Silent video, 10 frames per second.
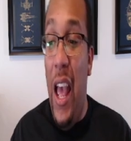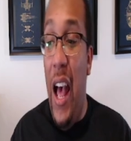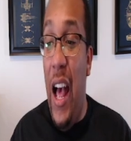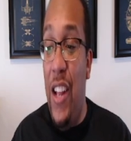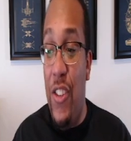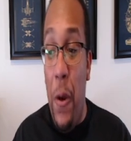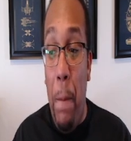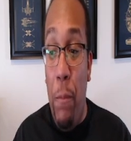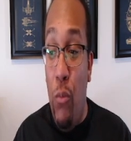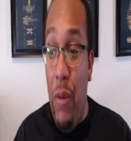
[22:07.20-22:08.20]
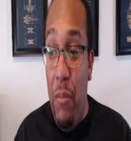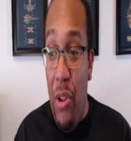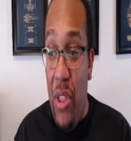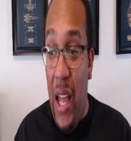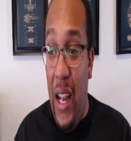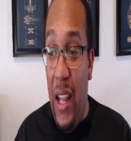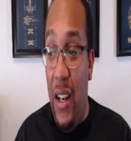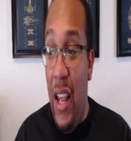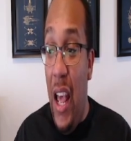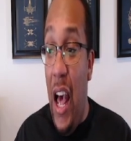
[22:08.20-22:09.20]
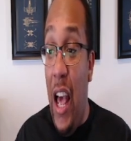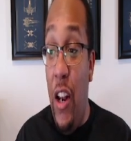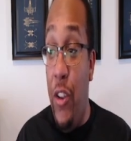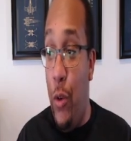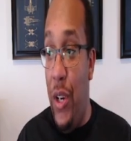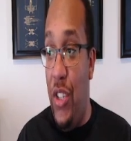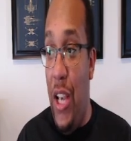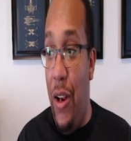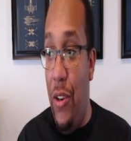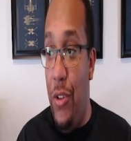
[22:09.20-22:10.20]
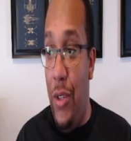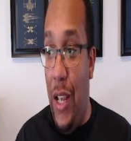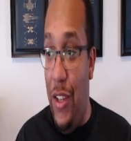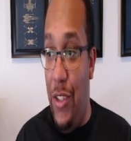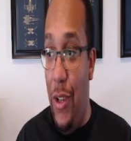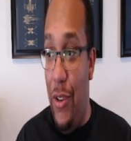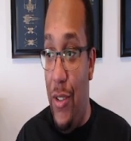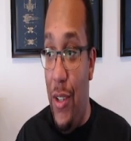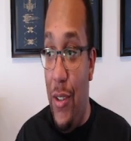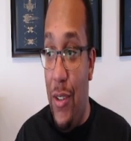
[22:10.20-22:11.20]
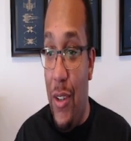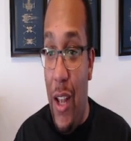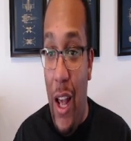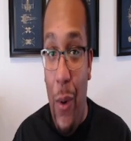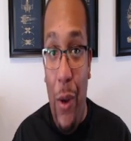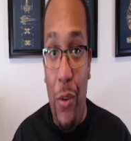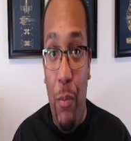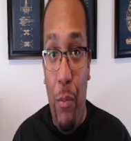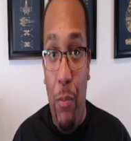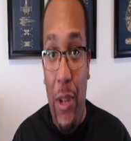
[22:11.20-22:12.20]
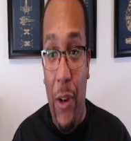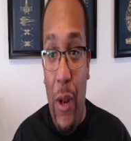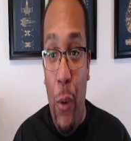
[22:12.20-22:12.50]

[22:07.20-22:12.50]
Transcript: So we built that in. Another quick shout out too, because I just noticed this when I was playing around